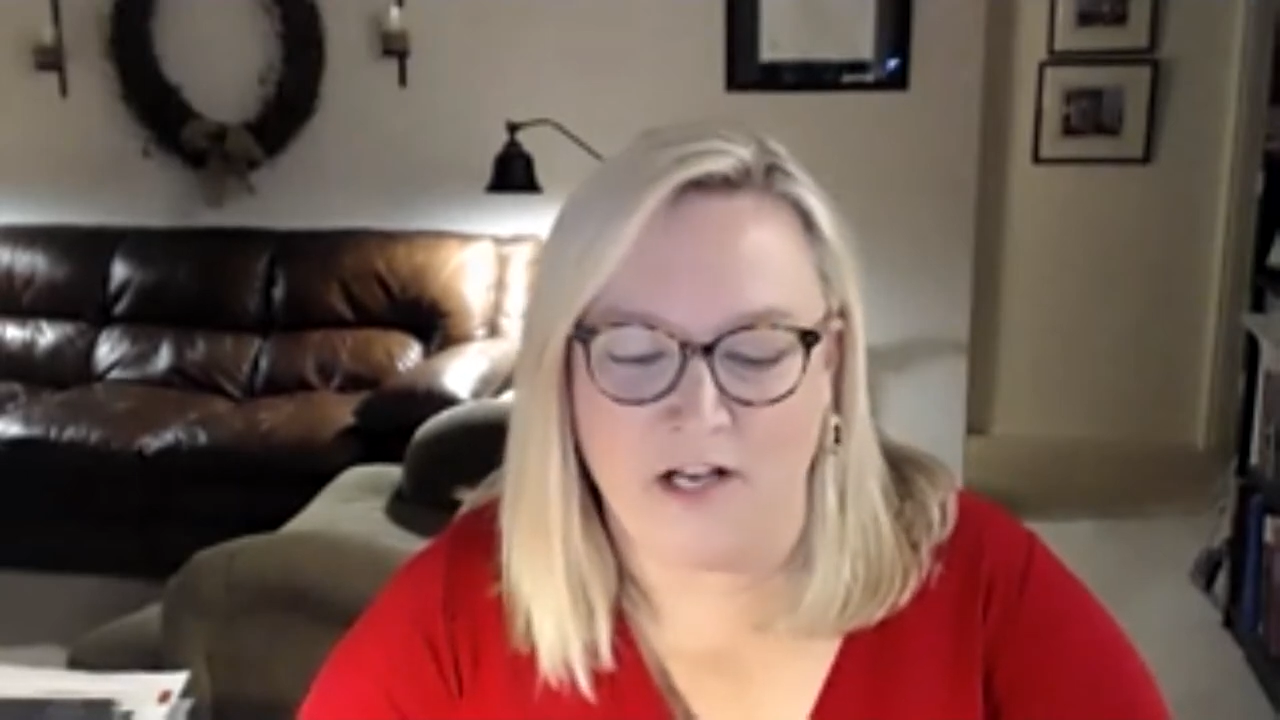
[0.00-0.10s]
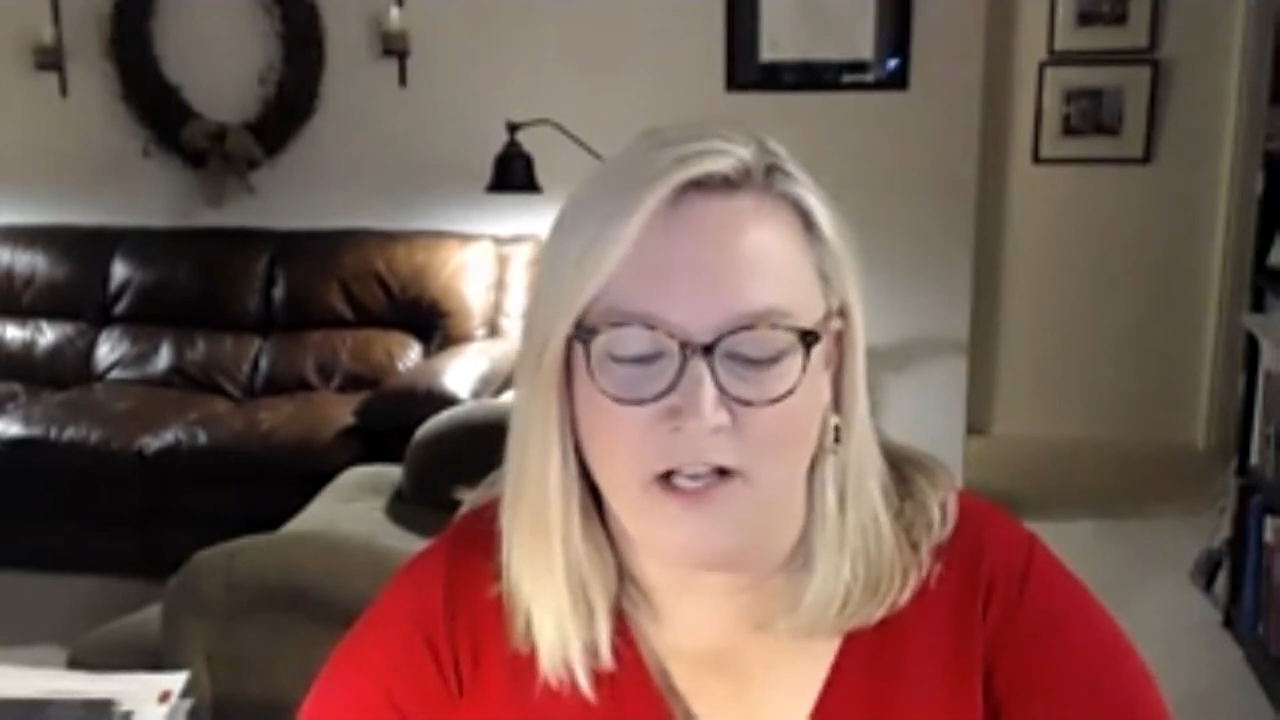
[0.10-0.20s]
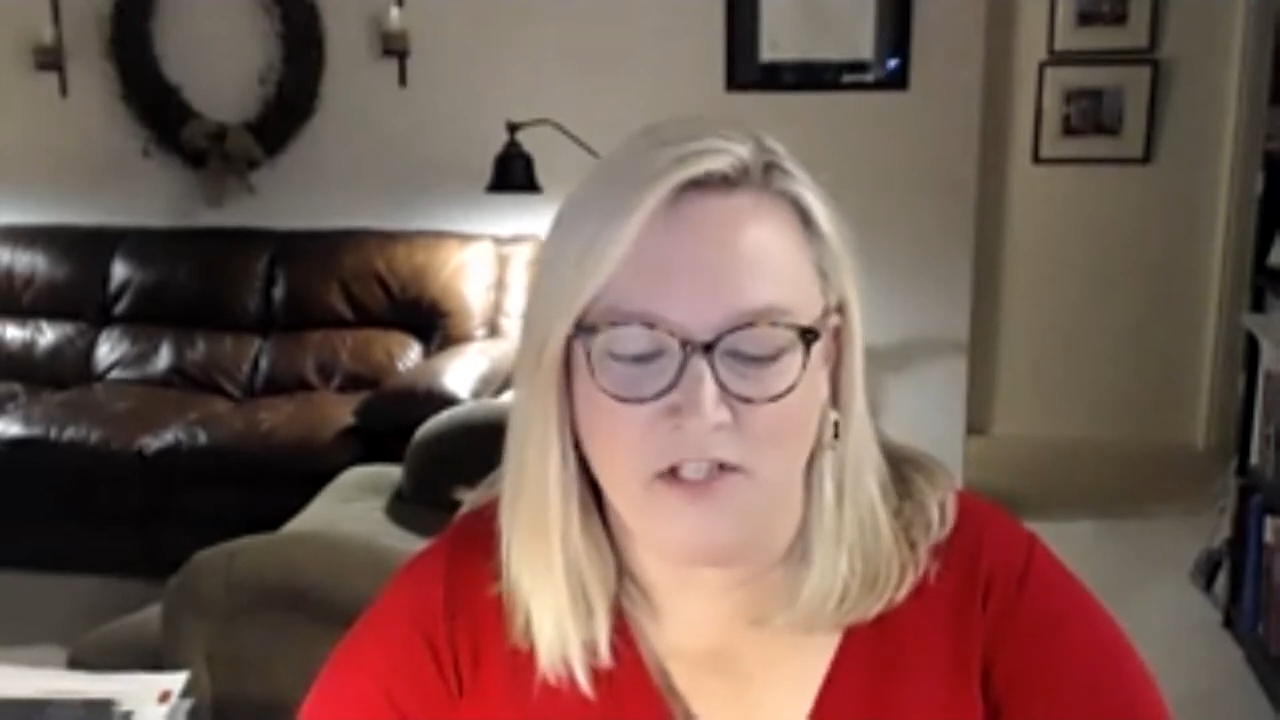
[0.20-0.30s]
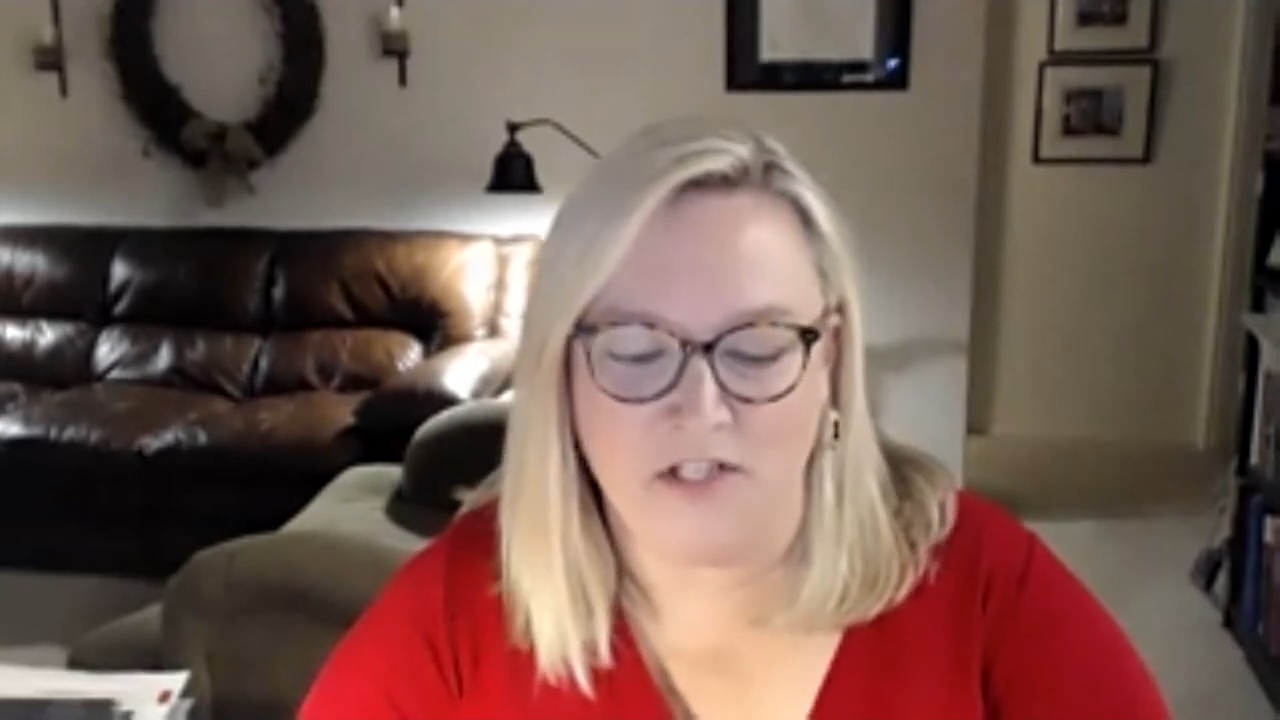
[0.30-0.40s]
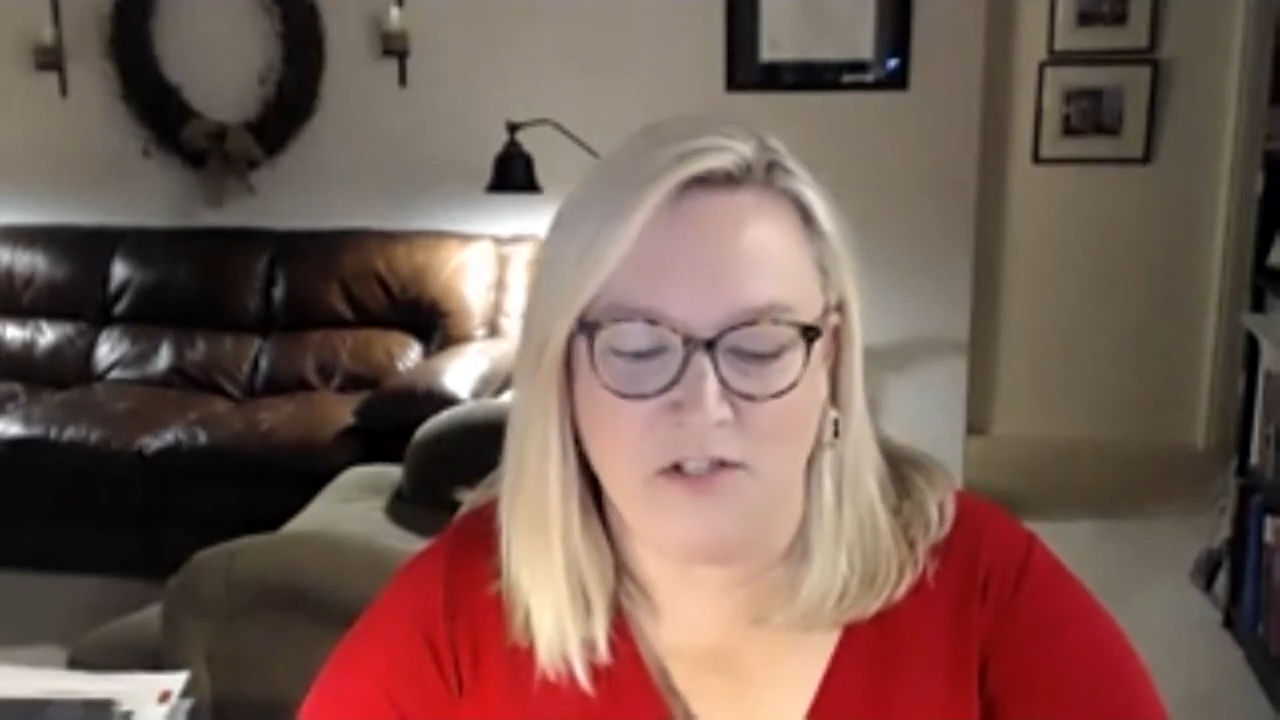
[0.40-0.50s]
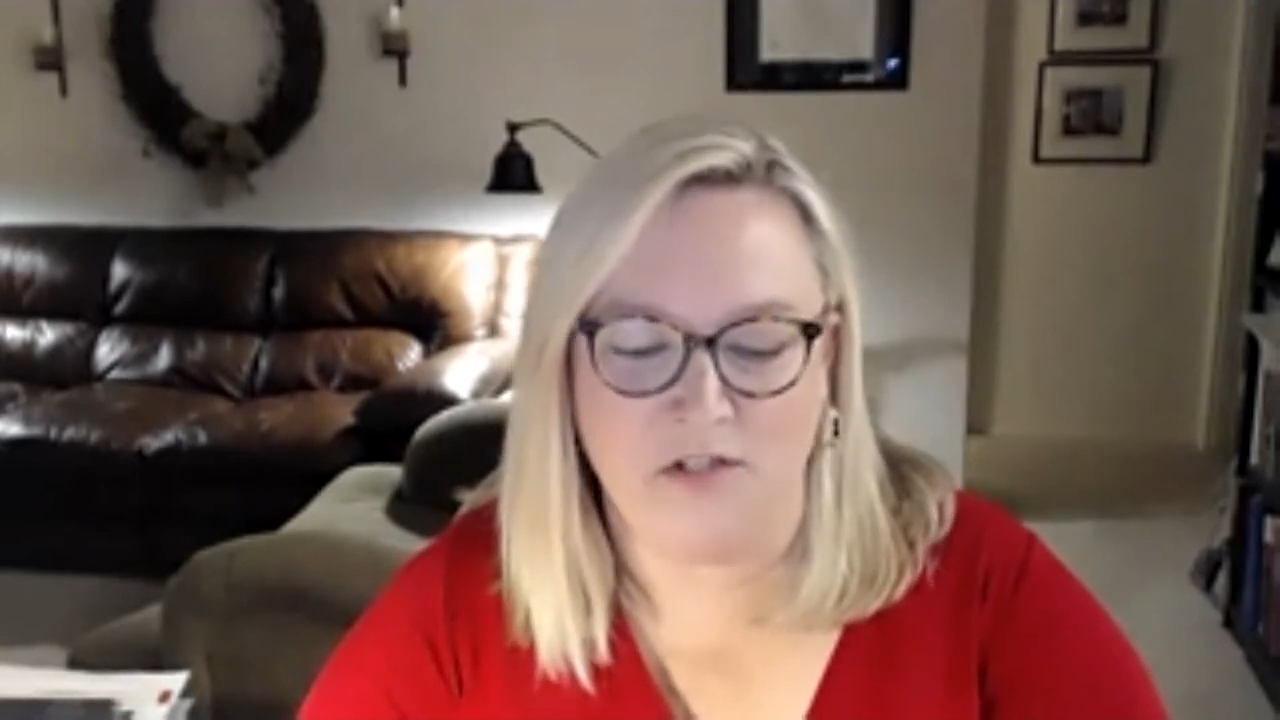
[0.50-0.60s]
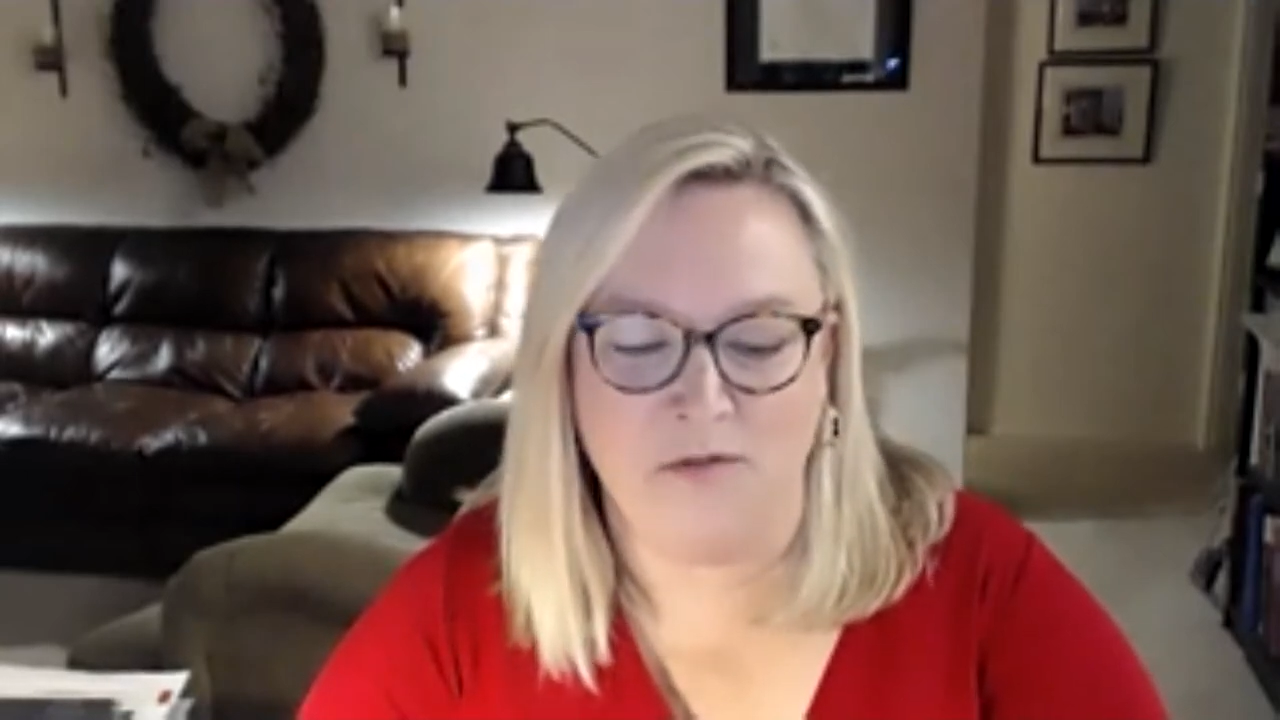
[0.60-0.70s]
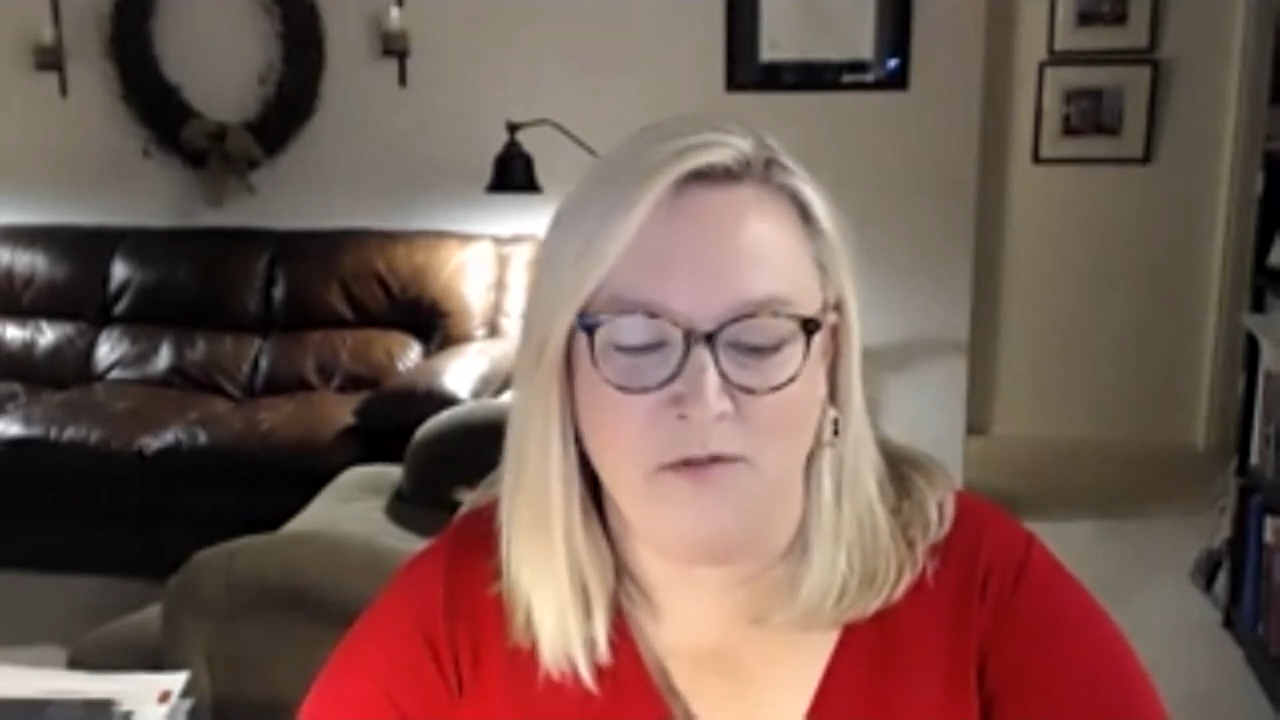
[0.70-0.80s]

preventative